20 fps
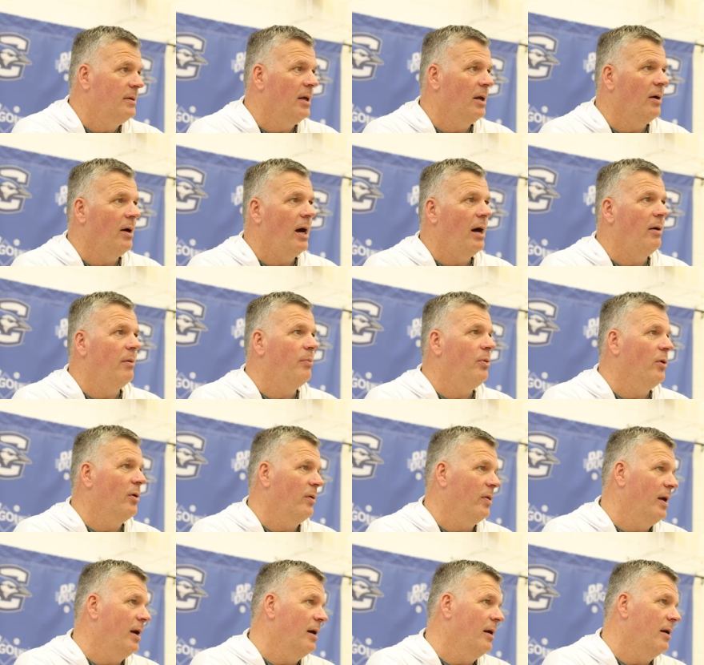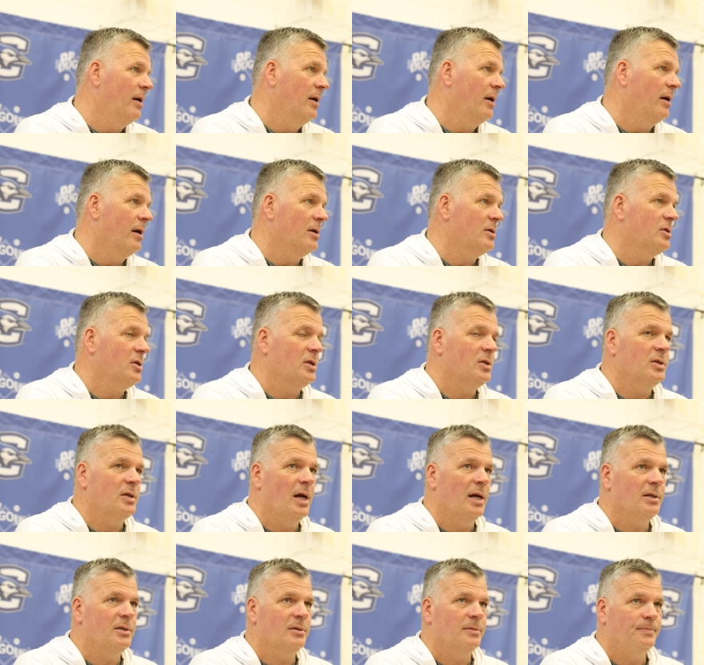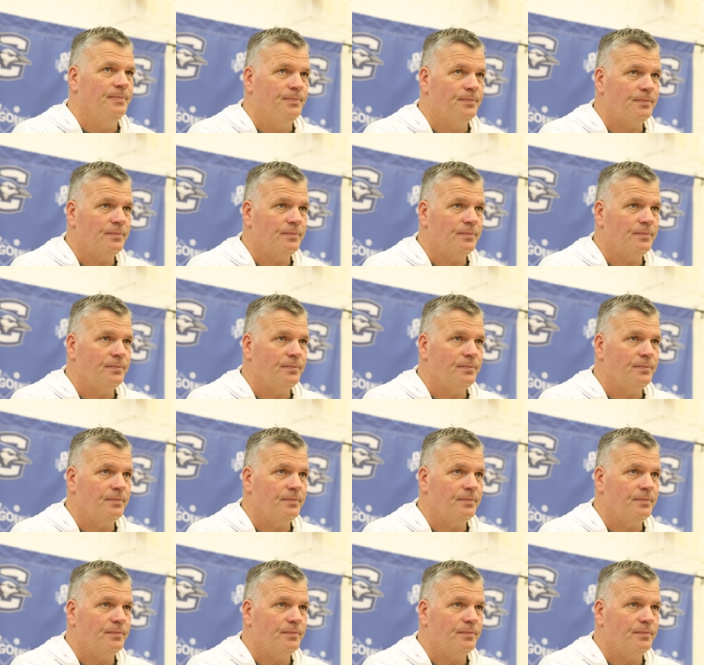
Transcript: how important they are to our success,